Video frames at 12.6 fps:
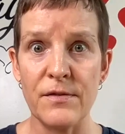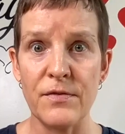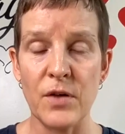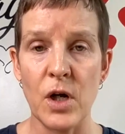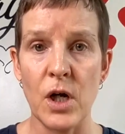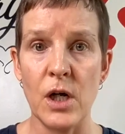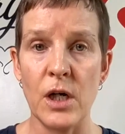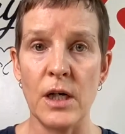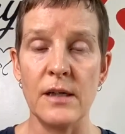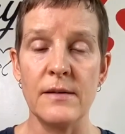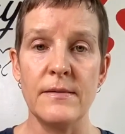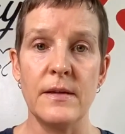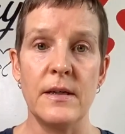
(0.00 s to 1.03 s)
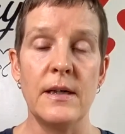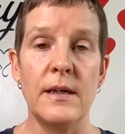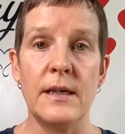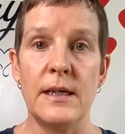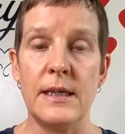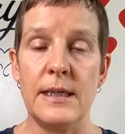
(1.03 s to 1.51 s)
a frog.
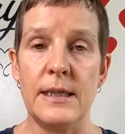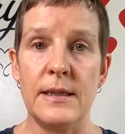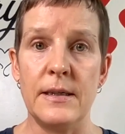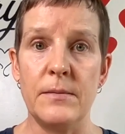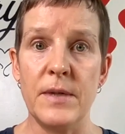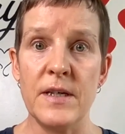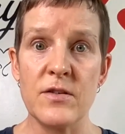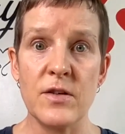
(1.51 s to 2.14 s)
And